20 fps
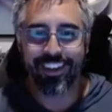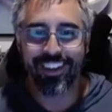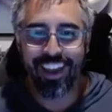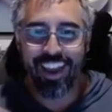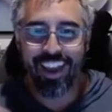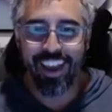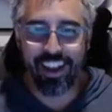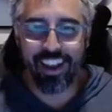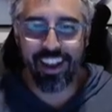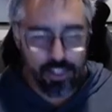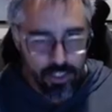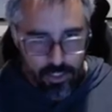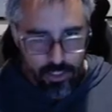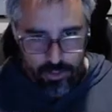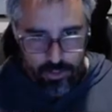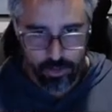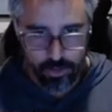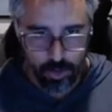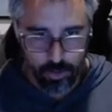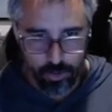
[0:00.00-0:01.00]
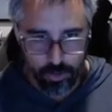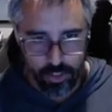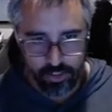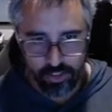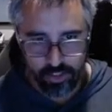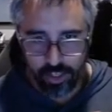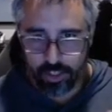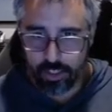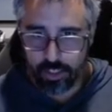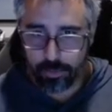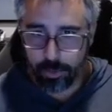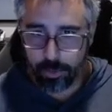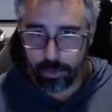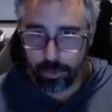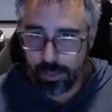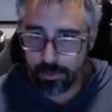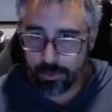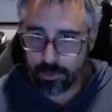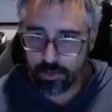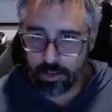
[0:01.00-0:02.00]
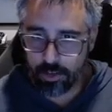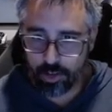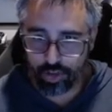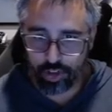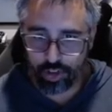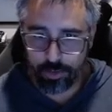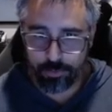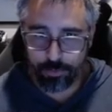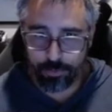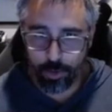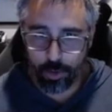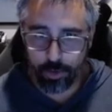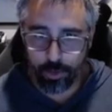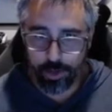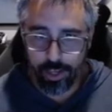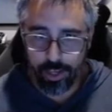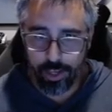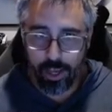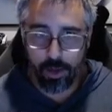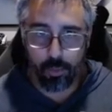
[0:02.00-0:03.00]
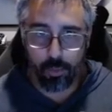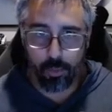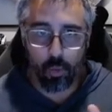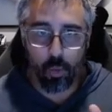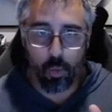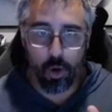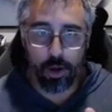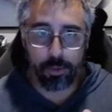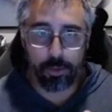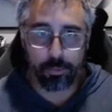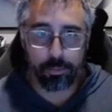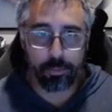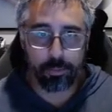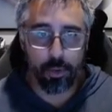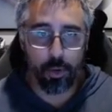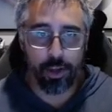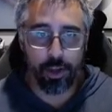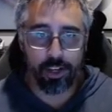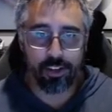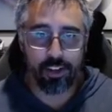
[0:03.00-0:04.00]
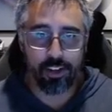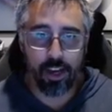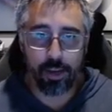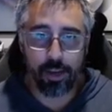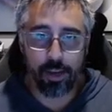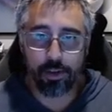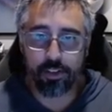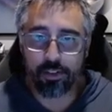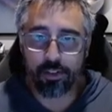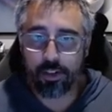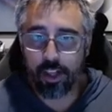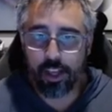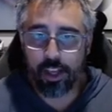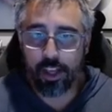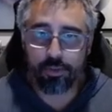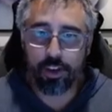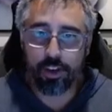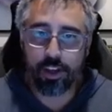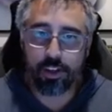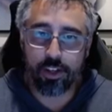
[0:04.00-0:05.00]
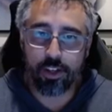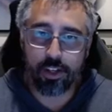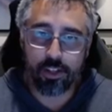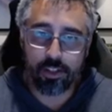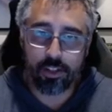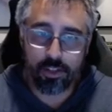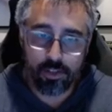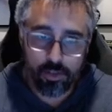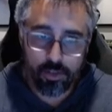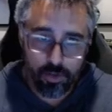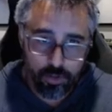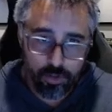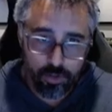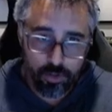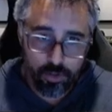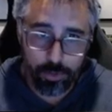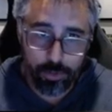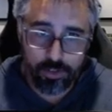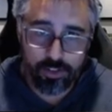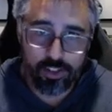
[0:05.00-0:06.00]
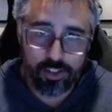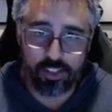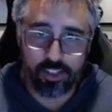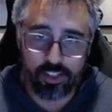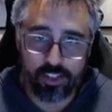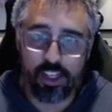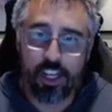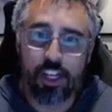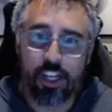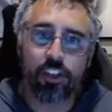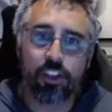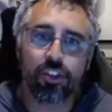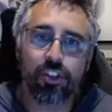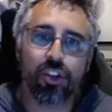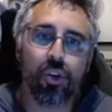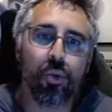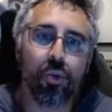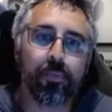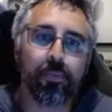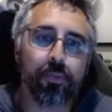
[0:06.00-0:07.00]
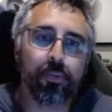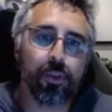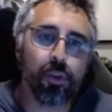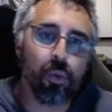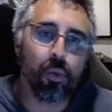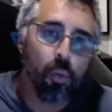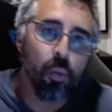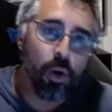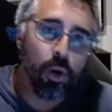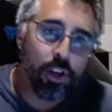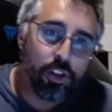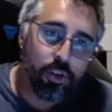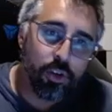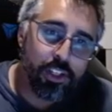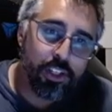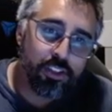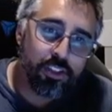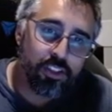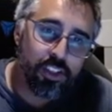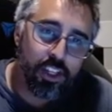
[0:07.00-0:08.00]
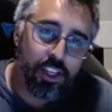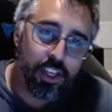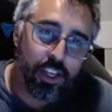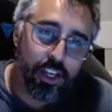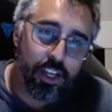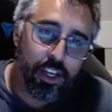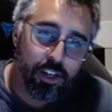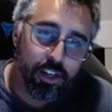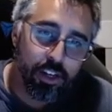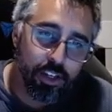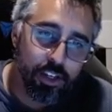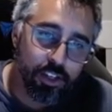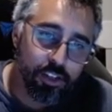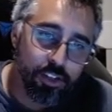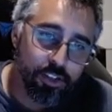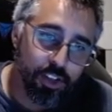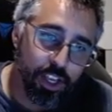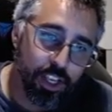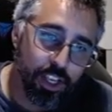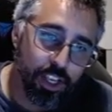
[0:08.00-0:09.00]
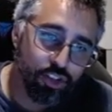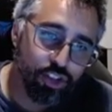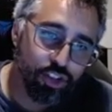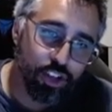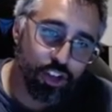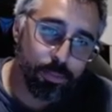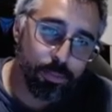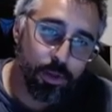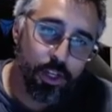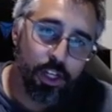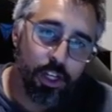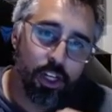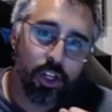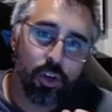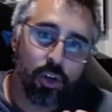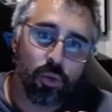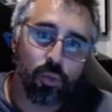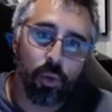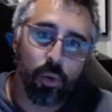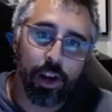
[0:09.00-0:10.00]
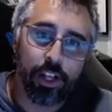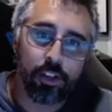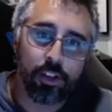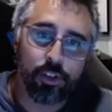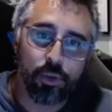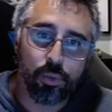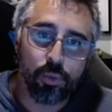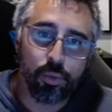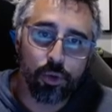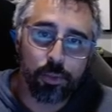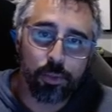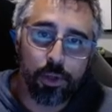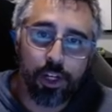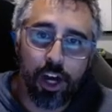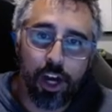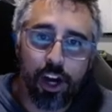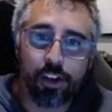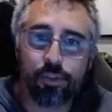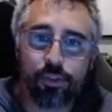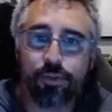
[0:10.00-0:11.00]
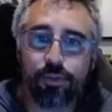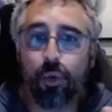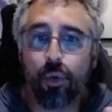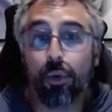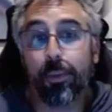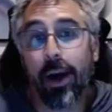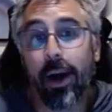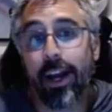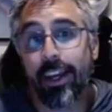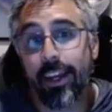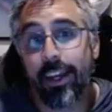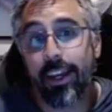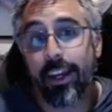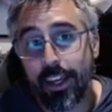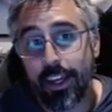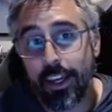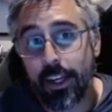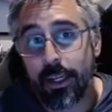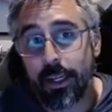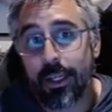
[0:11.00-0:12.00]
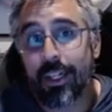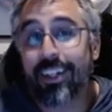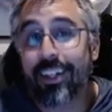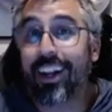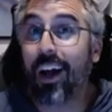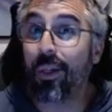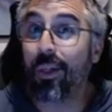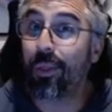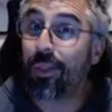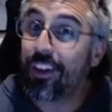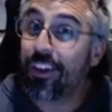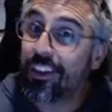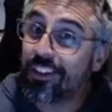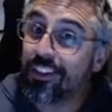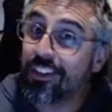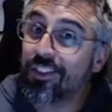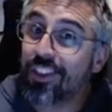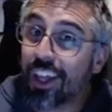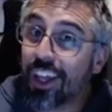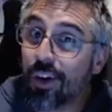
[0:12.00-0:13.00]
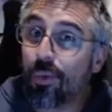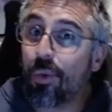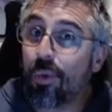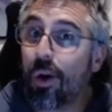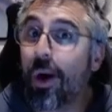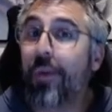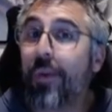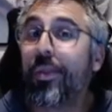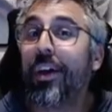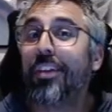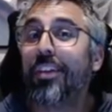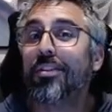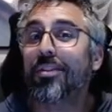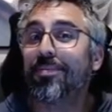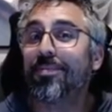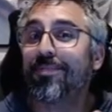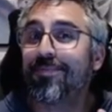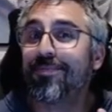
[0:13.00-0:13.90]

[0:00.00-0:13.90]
Yeah. So excited to bring him into the Jeep fold at one point in time in his life, and uh, let's hope it sticks. So what you can see here is a Jeep Wrangler Rubicon four by E. Now, this is that one that's